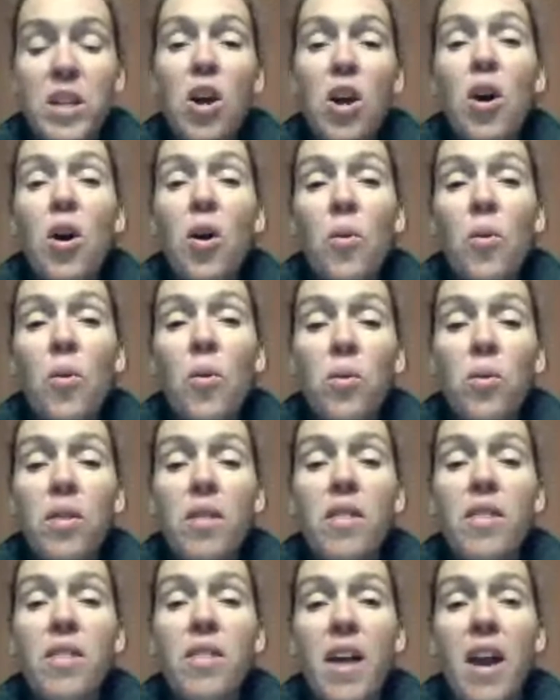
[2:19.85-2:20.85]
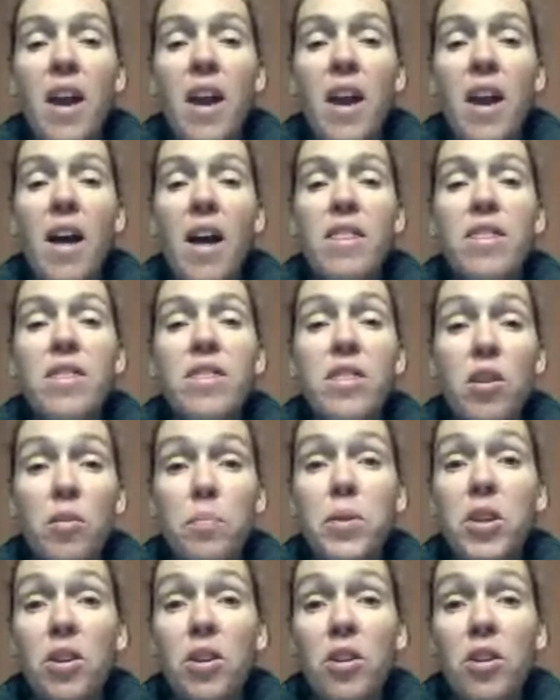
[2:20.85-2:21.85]
we know that
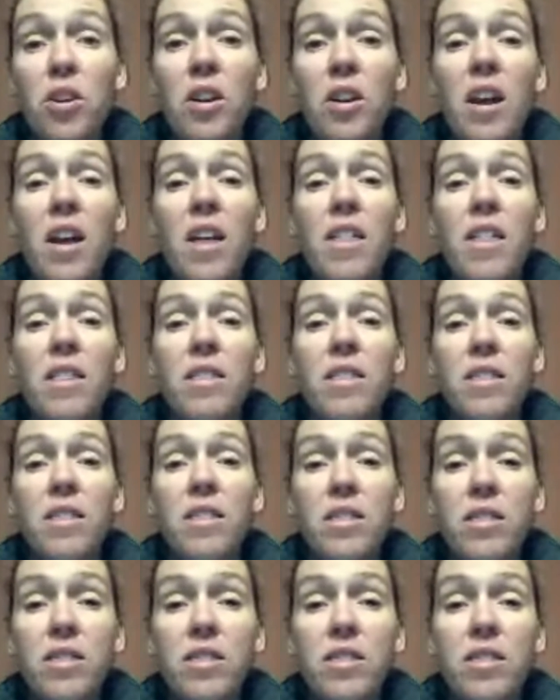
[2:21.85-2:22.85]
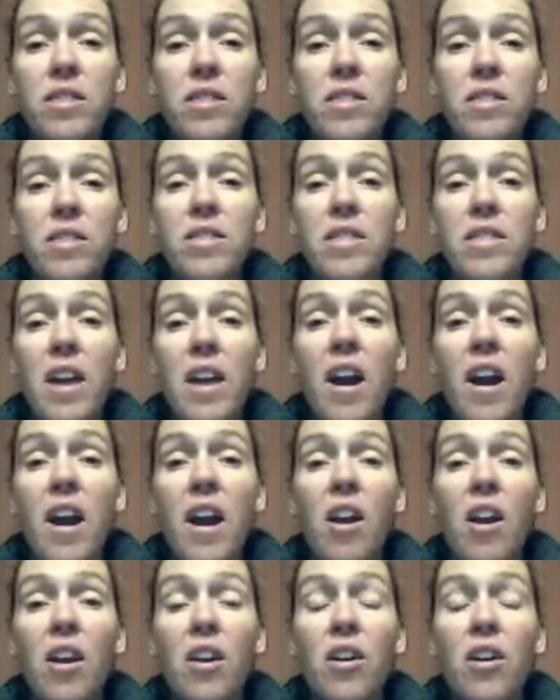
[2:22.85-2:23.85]
they're pure and they
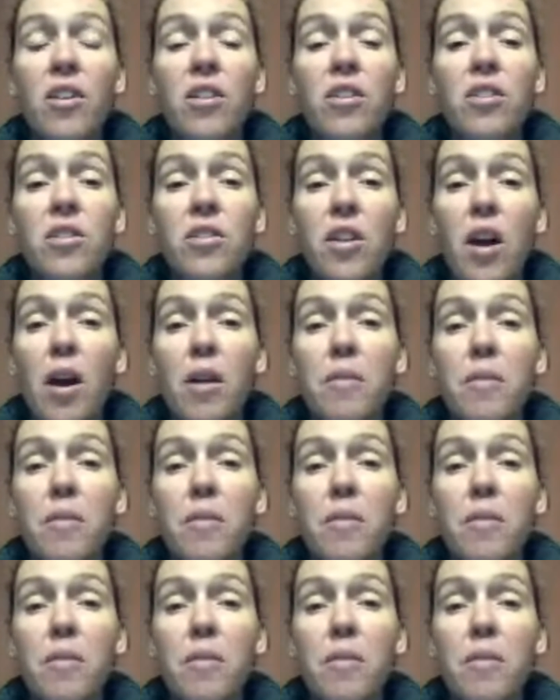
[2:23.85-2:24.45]
are.